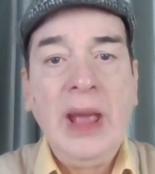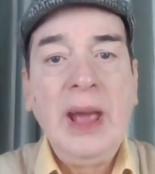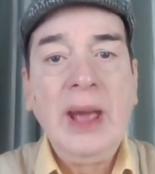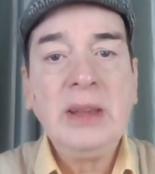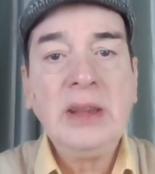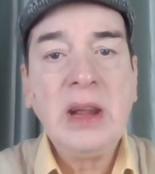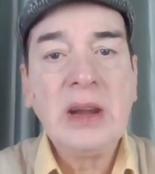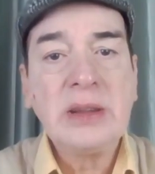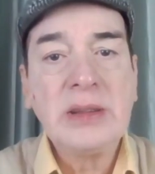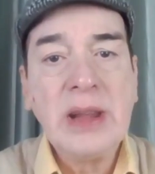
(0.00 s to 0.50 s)

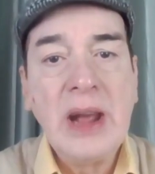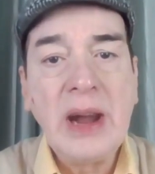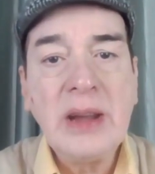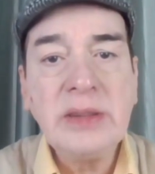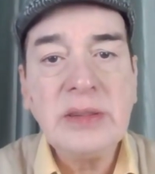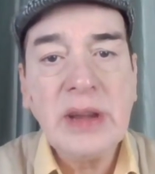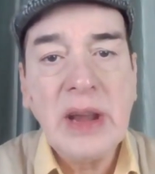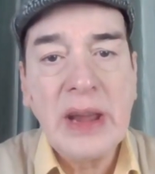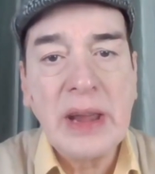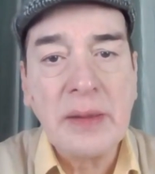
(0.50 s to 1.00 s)
And at
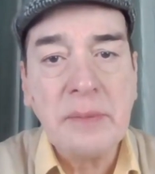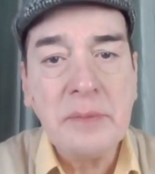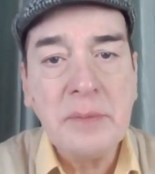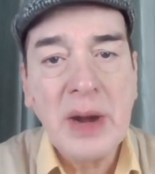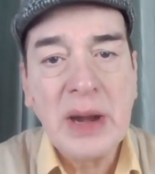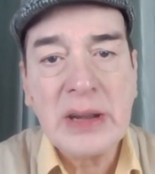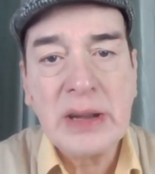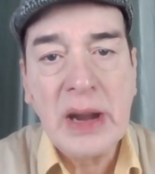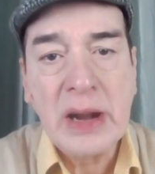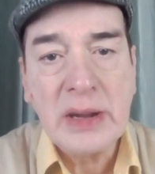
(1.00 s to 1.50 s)
that time,
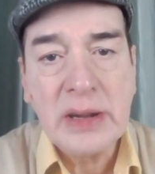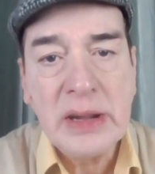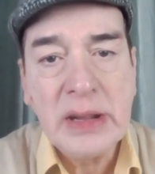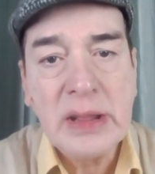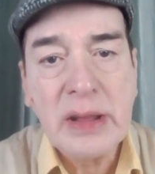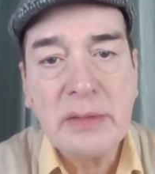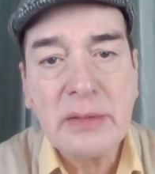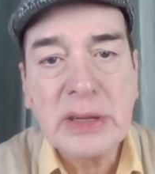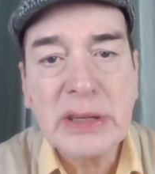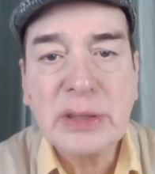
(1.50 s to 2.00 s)
my daddy
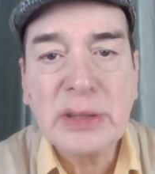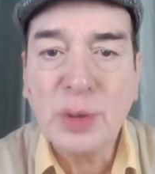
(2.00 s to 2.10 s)
never